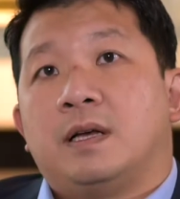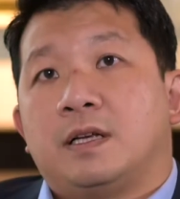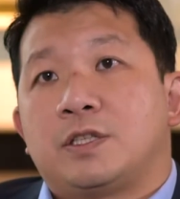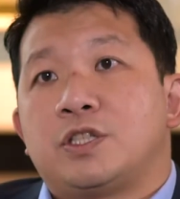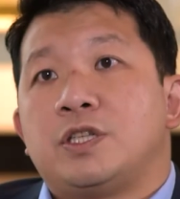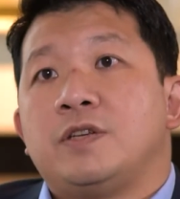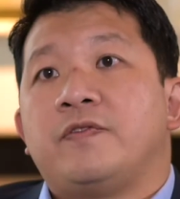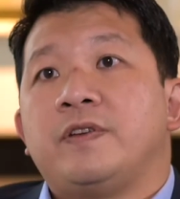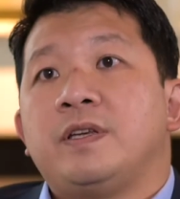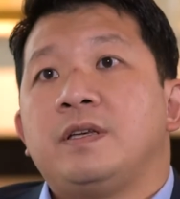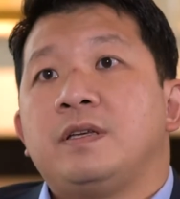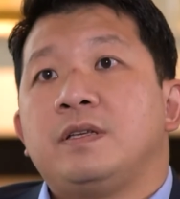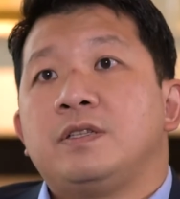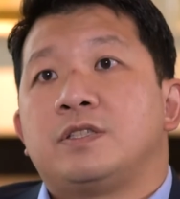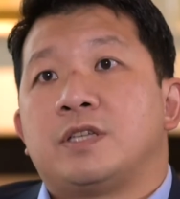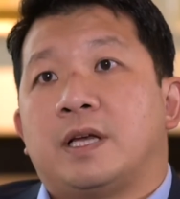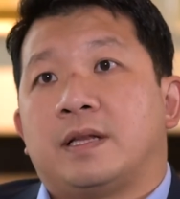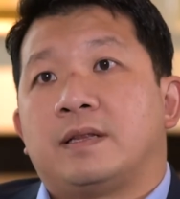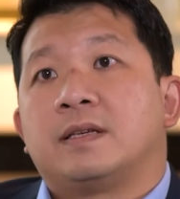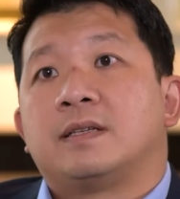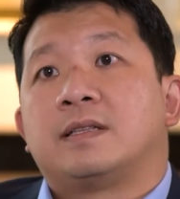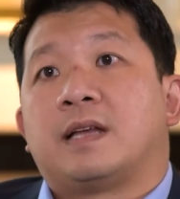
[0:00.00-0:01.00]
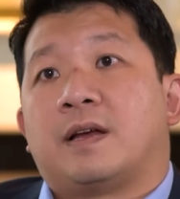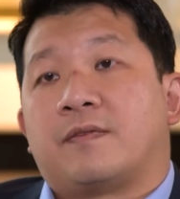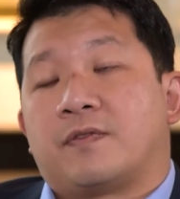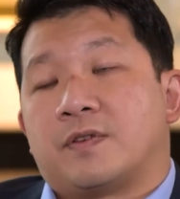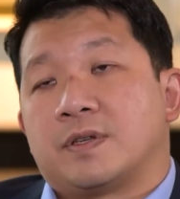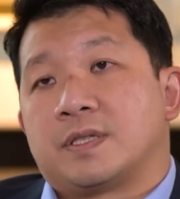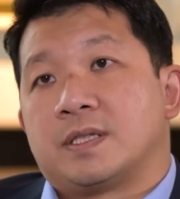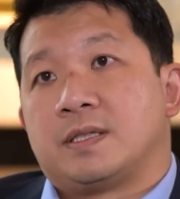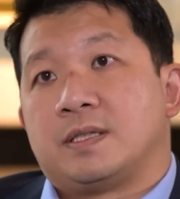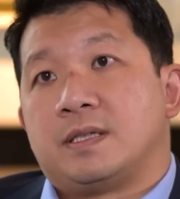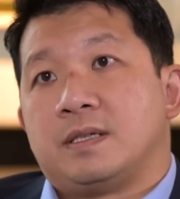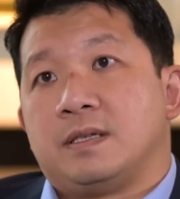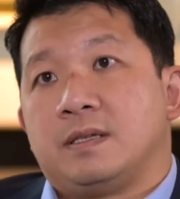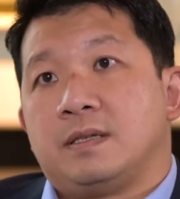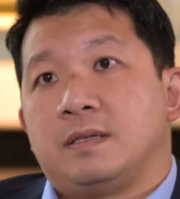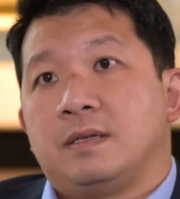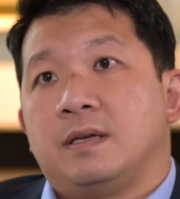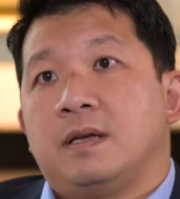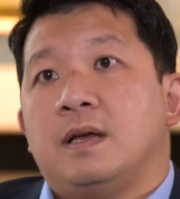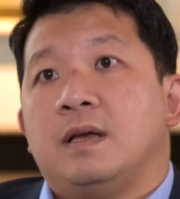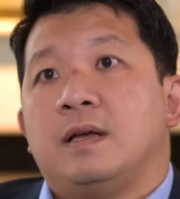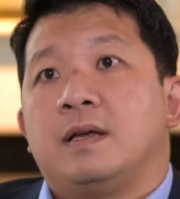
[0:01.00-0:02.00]
Achieving gender
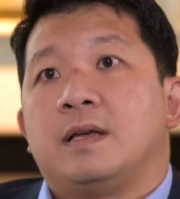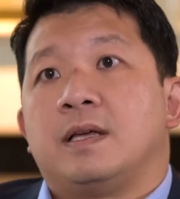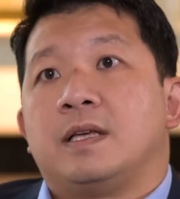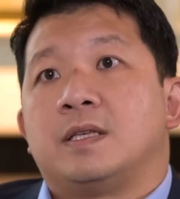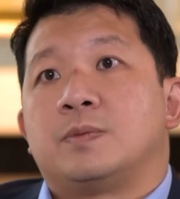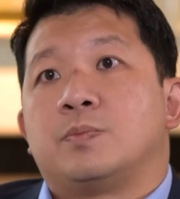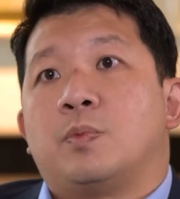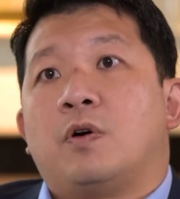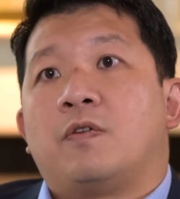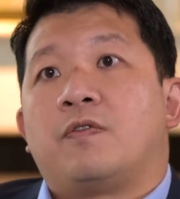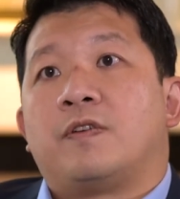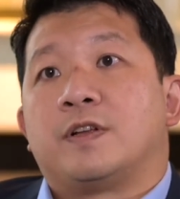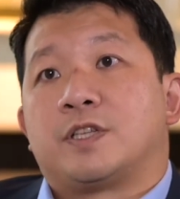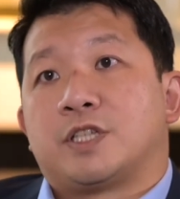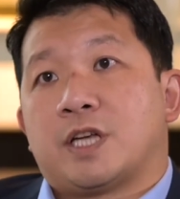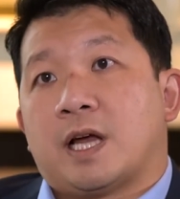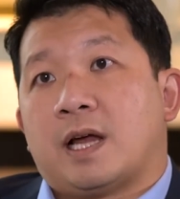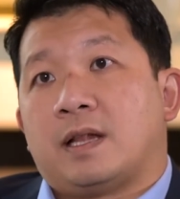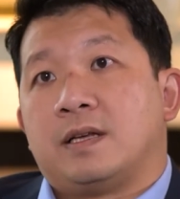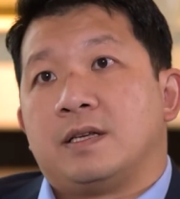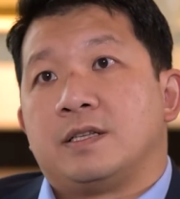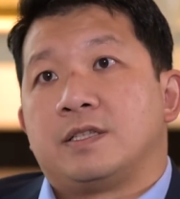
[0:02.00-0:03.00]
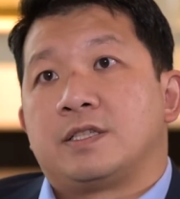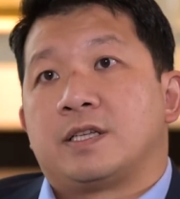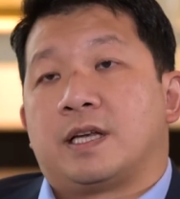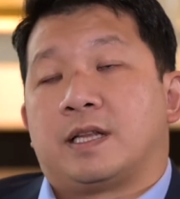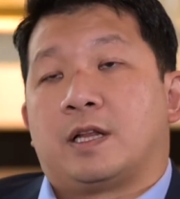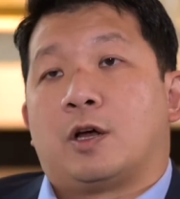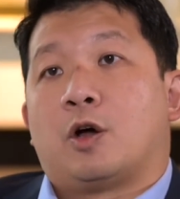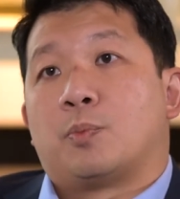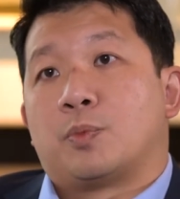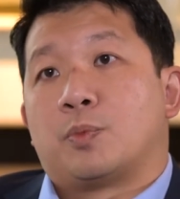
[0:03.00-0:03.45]
diversity is both a challenge and an